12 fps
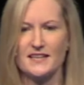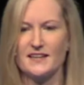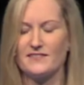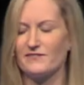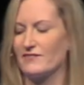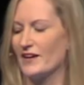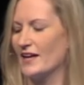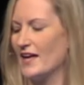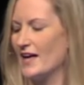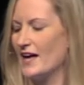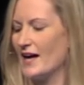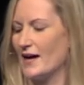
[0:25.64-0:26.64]
to give
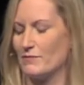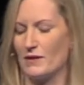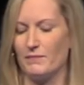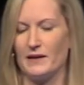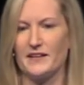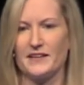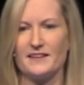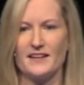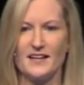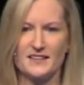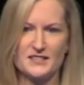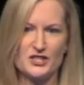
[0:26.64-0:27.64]
the body the
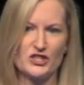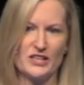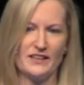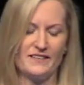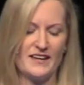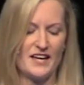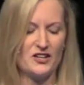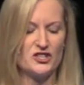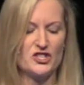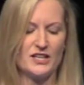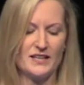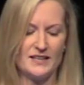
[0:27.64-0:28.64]
oxygen and the
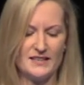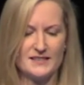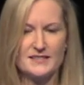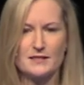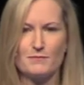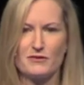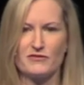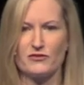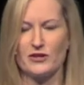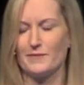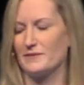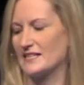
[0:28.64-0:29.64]
energy it needs to
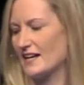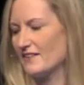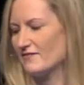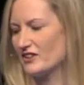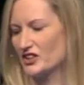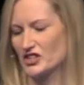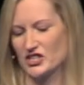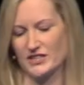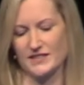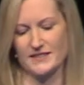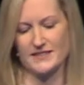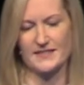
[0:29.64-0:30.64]
perform daily
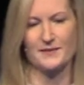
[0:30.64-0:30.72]
functions.